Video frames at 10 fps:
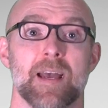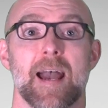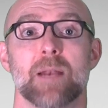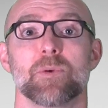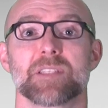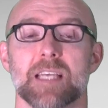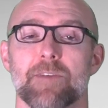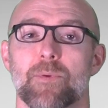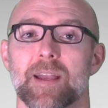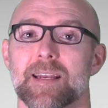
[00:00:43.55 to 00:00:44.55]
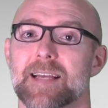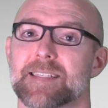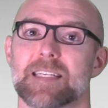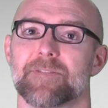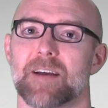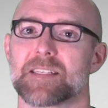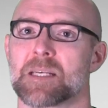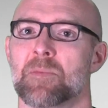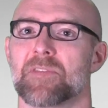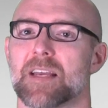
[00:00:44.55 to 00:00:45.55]
and we'll see if we can identify
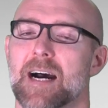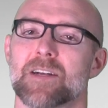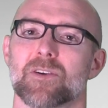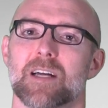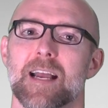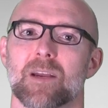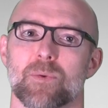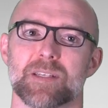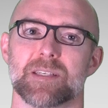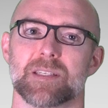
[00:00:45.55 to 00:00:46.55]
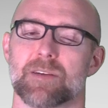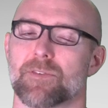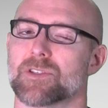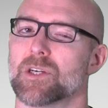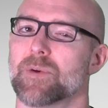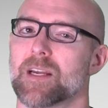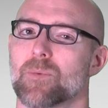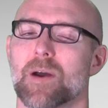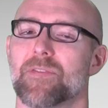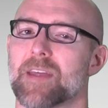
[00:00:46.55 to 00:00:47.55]
some of the underlying reasons for doing
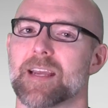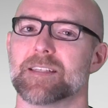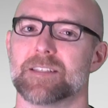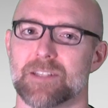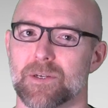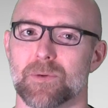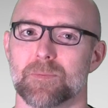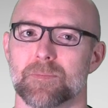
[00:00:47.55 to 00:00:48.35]
what they do.